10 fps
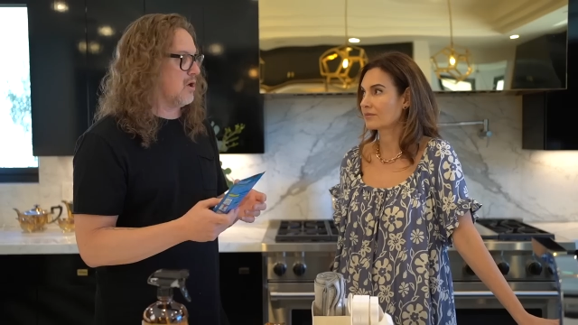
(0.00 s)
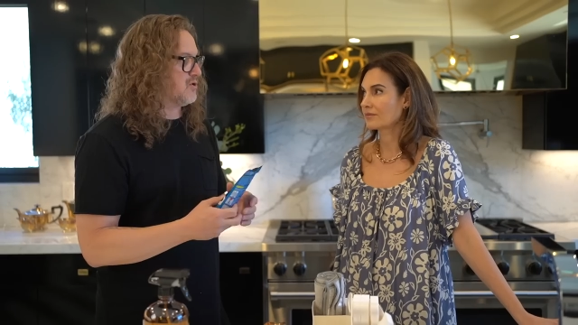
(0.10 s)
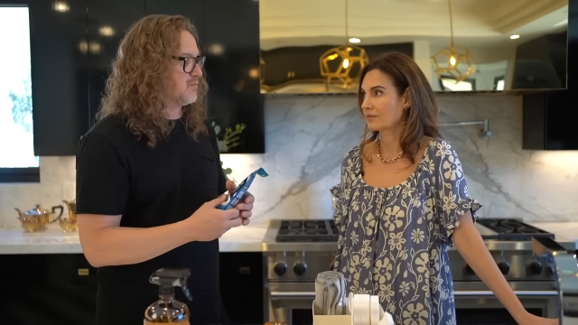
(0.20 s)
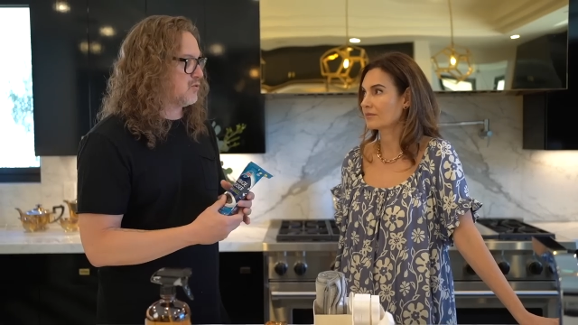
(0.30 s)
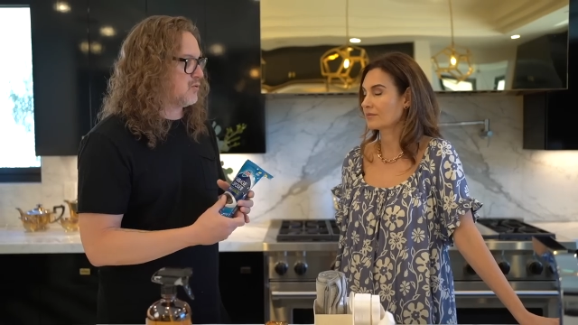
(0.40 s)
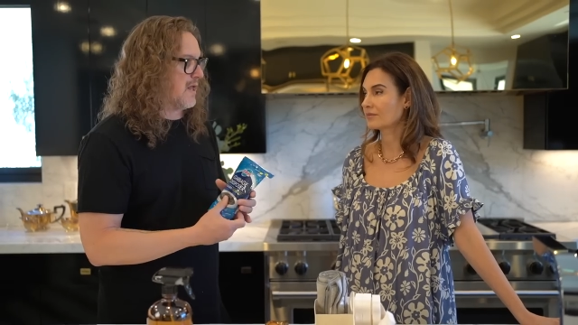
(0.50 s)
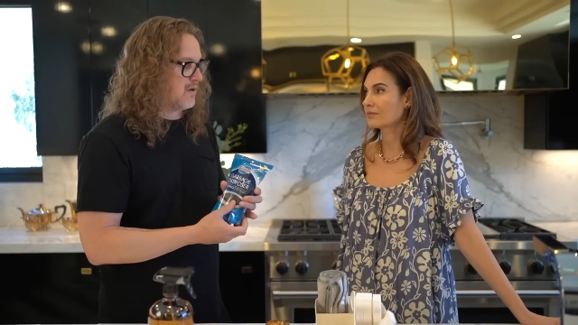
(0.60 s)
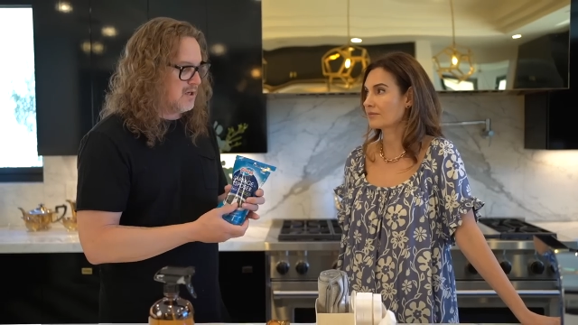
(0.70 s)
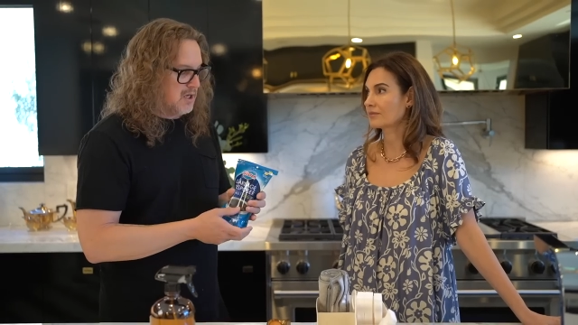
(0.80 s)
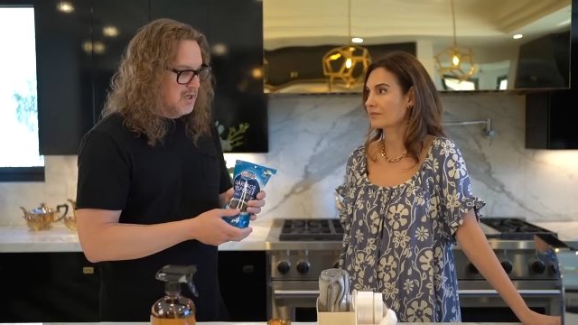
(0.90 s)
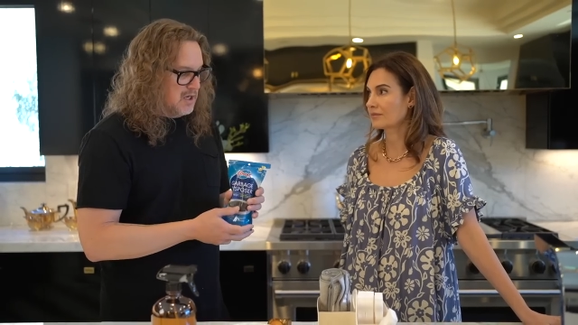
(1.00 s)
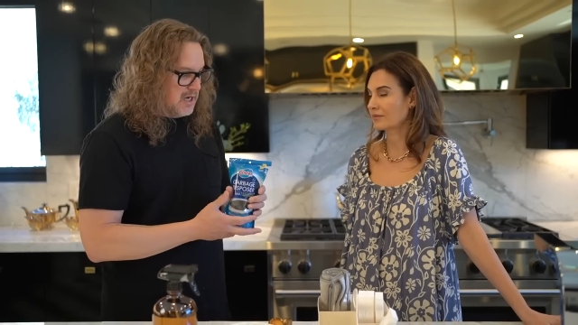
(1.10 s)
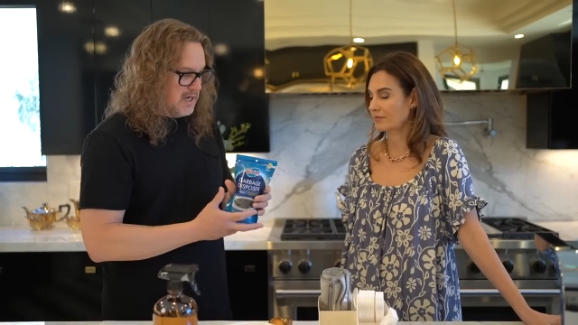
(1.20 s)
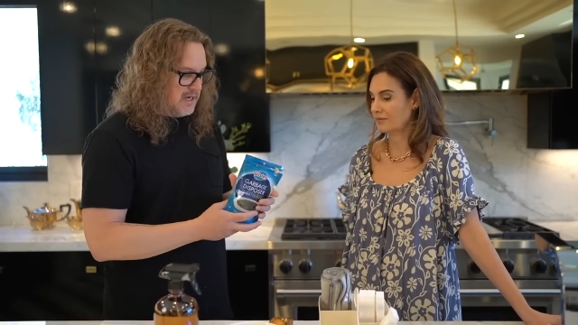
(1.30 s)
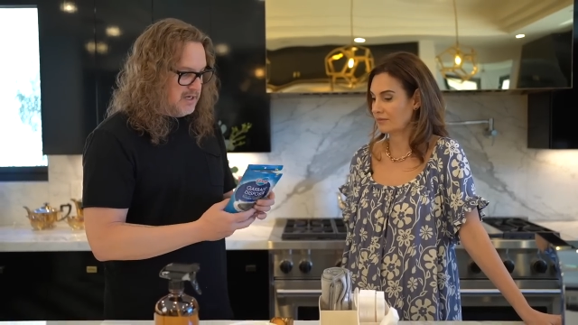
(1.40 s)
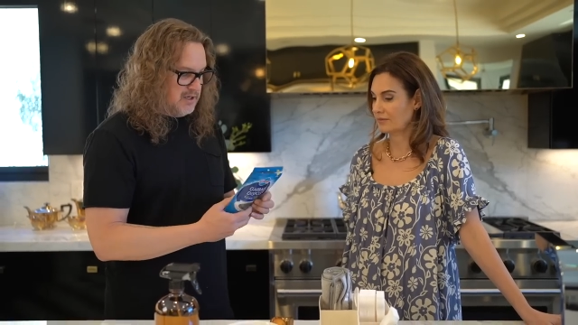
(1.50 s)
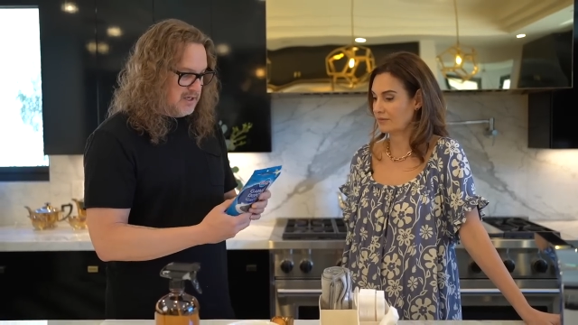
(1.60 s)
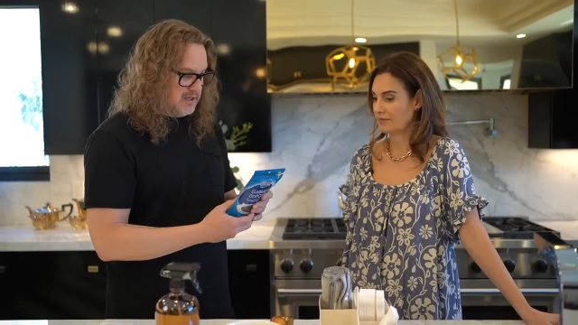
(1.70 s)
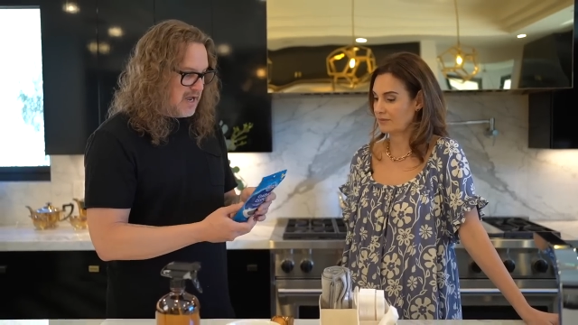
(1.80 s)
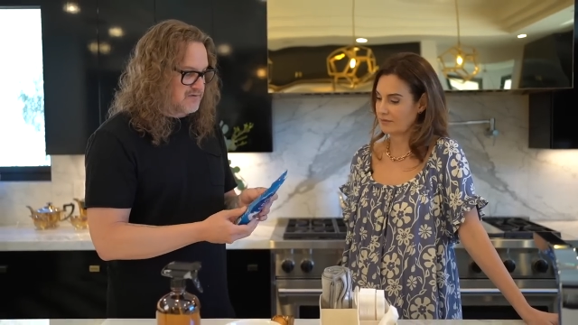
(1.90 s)
Speaker 1: garbage disposal out, uh, and it
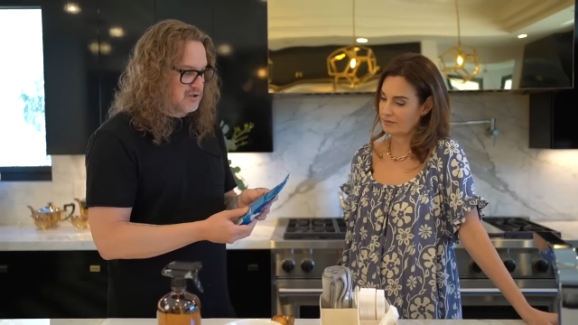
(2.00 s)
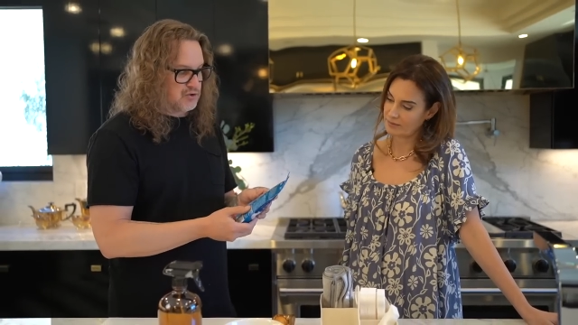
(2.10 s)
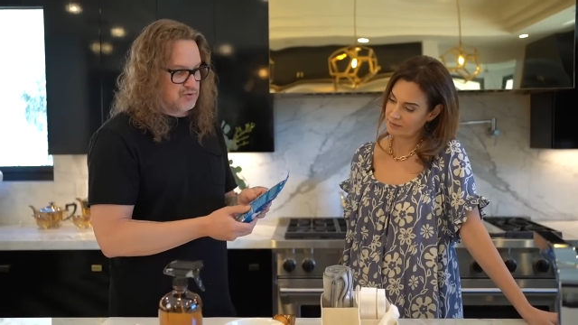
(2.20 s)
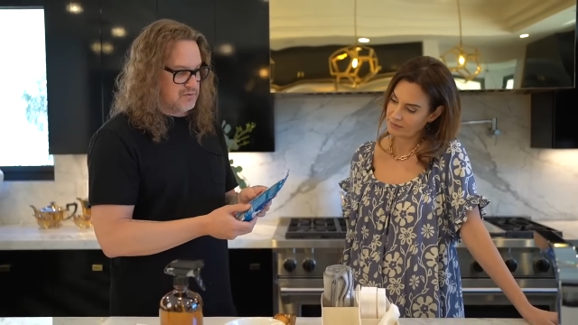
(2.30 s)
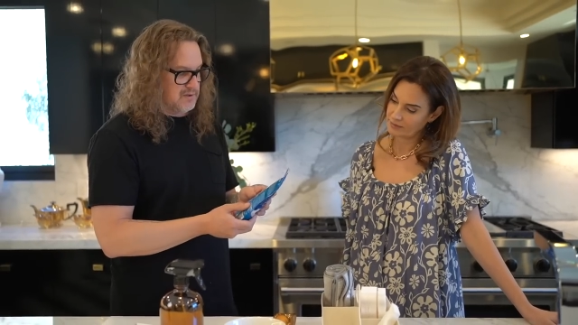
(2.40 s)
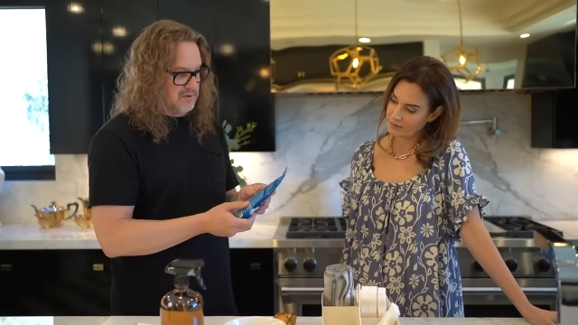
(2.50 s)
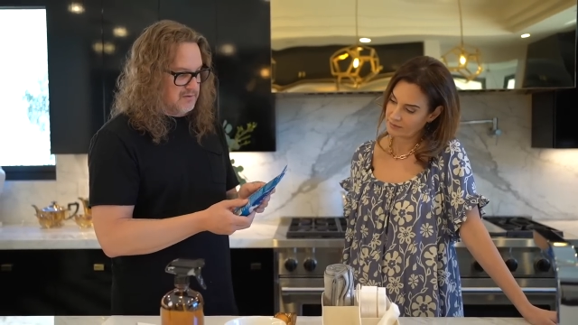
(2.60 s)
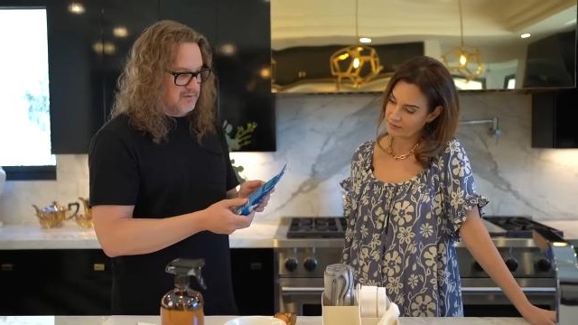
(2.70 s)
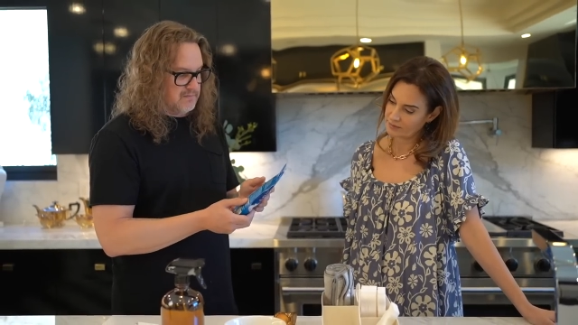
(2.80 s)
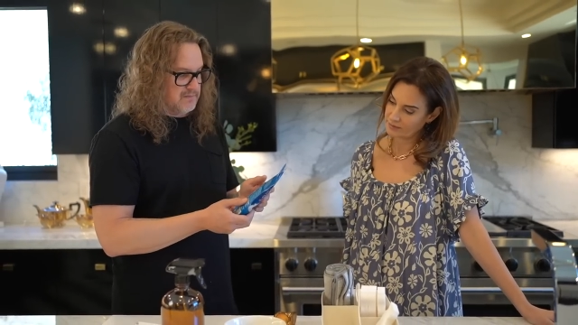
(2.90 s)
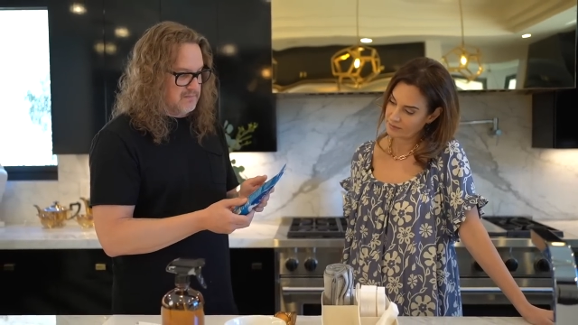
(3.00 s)
and it has just you know the